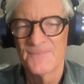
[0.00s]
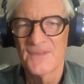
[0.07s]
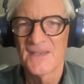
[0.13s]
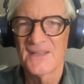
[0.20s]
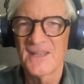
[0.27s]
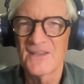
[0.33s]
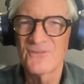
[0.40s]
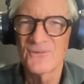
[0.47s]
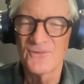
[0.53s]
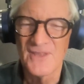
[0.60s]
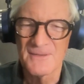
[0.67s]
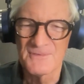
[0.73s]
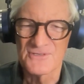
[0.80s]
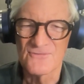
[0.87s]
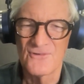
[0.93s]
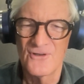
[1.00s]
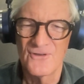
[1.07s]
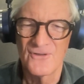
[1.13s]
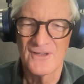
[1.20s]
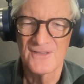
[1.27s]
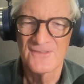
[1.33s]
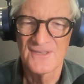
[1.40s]
And I thought that was
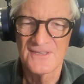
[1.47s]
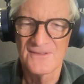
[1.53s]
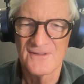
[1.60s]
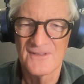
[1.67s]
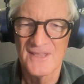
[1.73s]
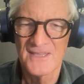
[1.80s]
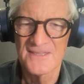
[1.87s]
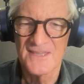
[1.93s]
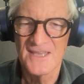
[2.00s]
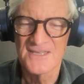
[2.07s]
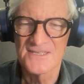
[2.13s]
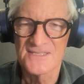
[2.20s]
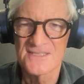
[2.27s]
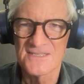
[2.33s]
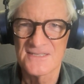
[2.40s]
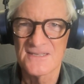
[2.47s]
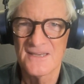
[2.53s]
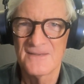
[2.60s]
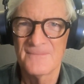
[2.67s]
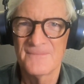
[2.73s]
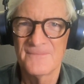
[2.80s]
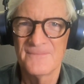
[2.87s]
wrong. I think, that's...
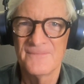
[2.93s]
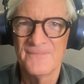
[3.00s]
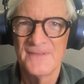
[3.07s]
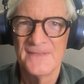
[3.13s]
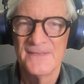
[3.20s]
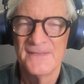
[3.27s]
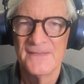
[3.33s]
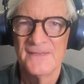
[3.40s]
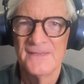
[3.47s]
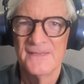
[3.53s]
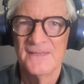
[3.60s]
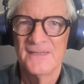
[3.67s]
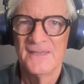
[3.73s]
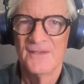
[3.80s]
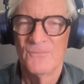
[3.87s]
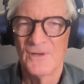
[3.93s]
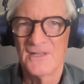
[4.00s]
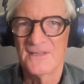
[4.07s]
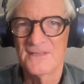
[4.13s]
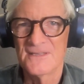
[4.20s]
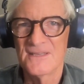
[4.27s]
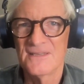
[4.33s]
well,
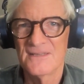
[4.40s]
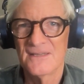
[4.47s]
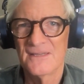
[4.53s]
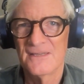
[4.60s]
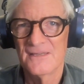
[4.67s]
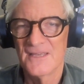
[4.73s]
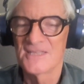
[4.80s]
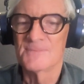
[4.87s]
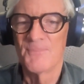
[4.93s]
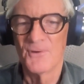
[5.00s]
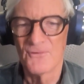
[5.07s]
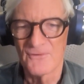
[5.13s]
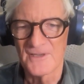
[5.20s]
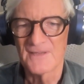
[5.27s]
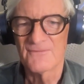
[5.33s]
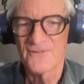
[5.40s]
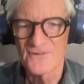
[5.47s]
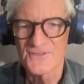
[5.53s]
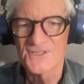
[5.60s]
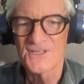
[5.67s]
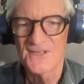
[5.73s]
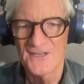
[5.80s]
it's boring for a
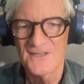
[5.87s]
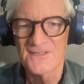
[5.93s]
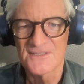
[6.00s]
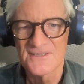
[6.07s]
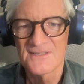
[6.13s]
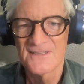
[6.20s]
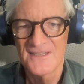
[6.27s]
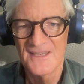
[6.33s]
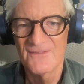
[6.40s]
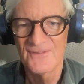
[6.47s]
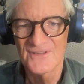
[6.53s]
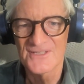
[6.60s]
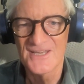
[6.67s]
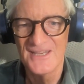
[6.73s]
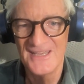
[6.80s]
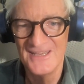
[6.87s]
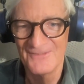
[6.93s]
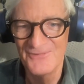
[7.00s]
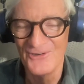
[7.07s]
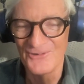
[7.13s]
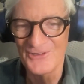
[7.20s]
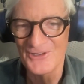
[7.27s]
start.
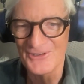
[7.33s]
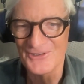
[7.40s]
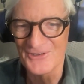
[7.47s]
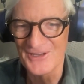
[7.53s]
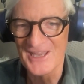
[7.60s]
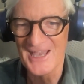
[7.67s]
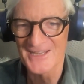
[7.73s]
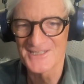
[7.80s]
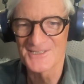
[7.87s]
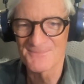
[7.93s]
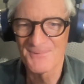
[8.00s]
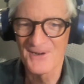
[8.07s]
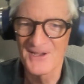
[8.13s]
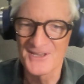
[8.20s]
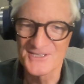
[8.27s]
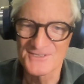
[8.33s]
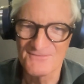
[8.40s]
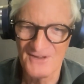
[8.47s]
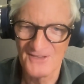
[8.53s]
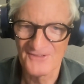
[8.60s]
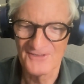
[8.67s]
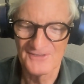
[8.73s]
If all you're looking at is price
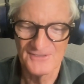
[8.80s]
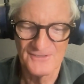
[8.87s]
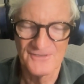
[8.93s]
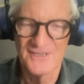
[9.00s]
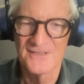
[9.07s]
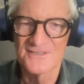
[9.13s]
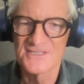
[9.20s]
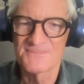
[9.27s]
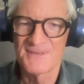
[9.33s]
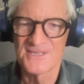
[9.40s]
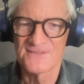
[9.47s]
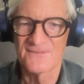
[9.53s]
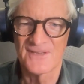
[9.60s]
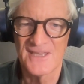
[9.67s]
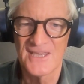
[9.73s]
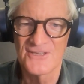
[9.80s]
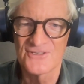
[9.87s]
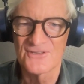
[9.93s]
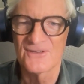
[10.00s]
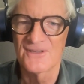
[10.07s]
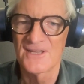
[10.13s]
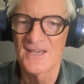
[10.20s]
rather than looking at
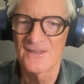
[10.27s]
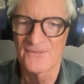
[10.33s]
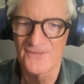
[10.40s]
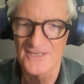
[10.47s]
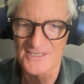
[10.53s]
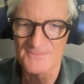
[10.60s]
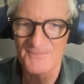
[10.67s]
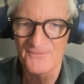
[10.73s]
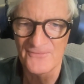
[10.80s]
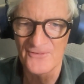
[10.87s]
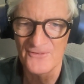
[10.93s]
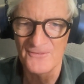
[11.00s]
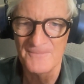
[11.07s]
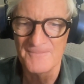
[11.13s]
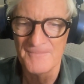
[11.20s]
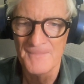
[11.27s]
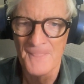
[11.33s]
specification and how things perform.